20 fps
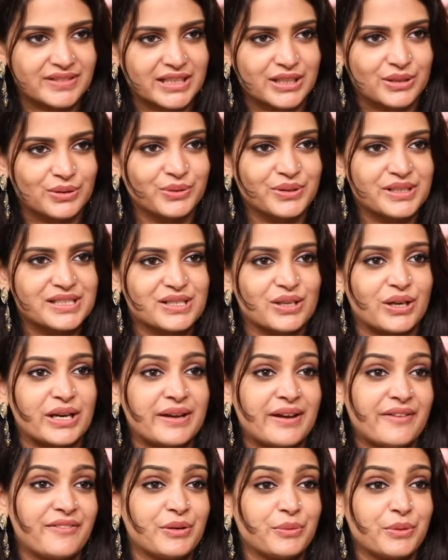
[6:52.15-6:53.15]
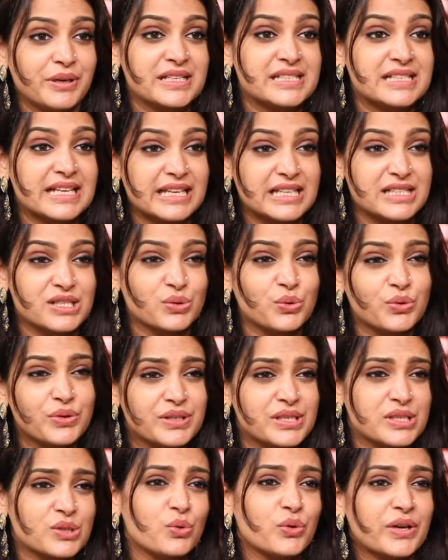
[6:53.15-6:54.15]
Like, you know, it's everyone is like, it's
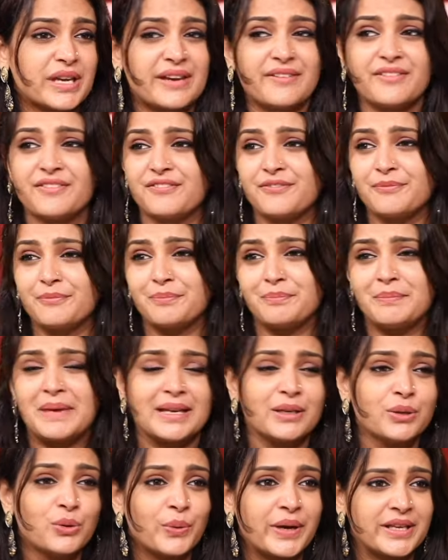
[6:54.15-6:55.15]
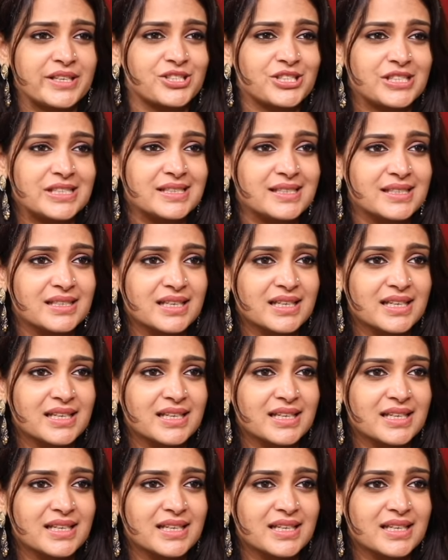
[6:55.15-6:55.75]
okay if men go and cheat.